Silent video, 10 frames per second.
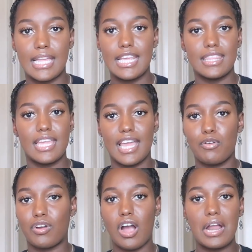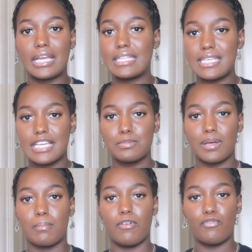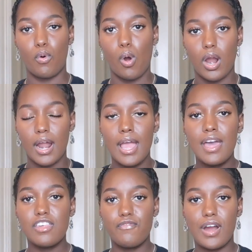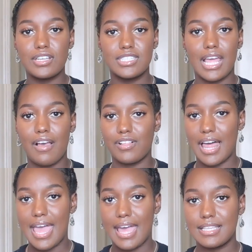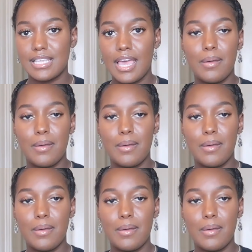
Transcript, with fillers: anything regarding a textbook before the first day of class,